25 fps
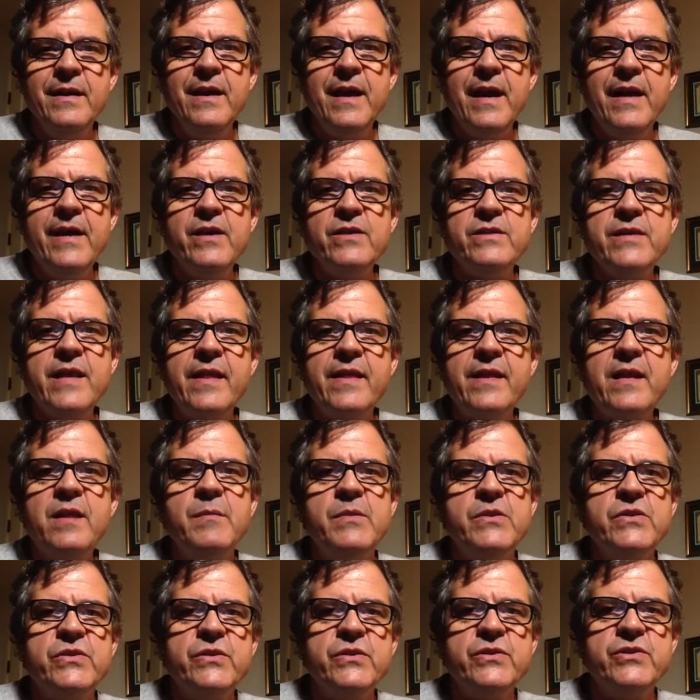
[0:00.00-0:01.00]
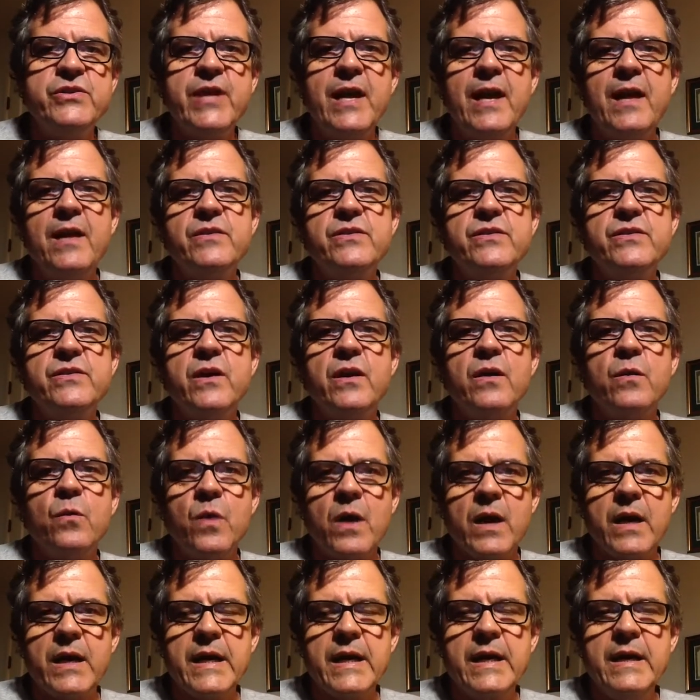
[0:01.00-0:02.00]
And here's how the Commissioner's Challenge is going to
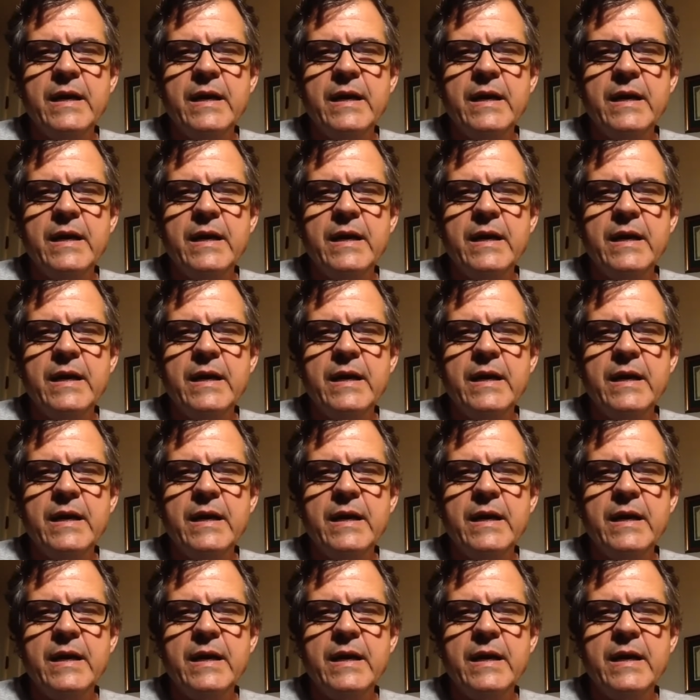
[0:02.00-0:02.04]
work.